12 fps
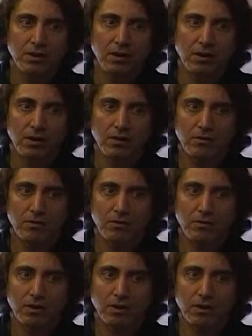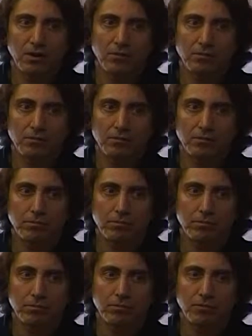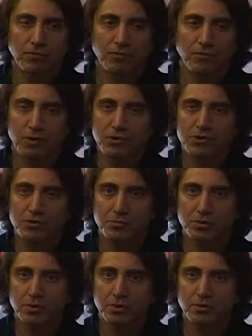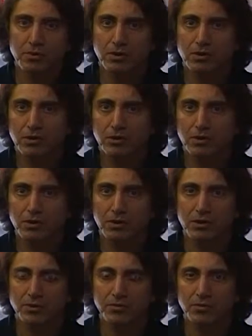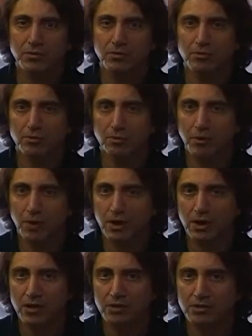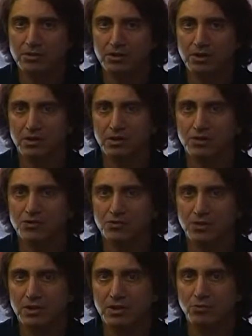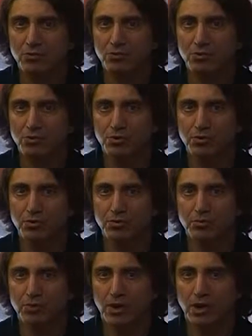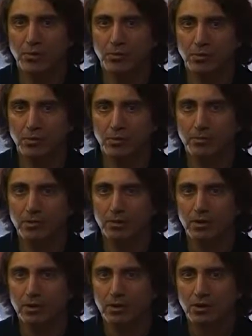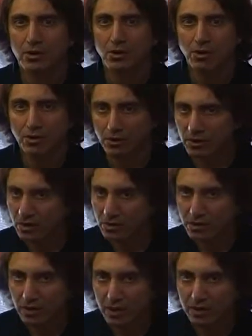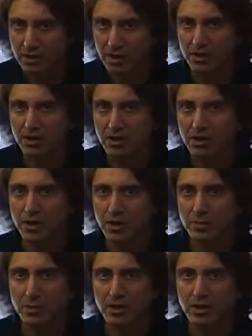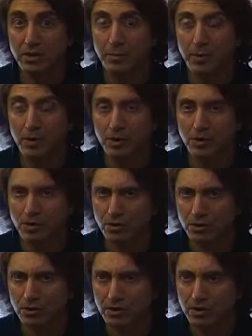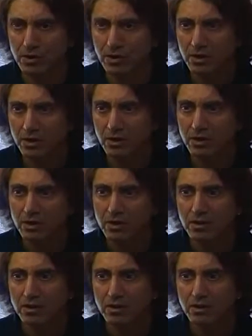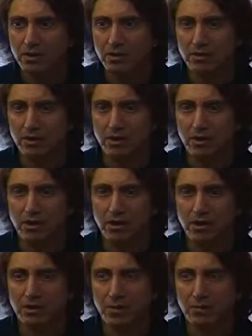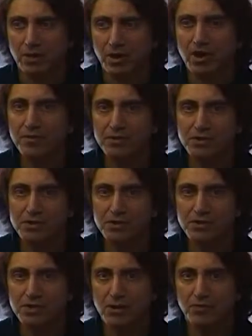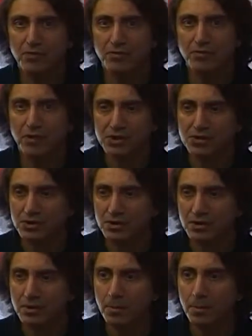are um, very superior in a different way because they, they treat the root of the problem early. They, they nip it in the bud early. They, they, they, they put emphasis on prevention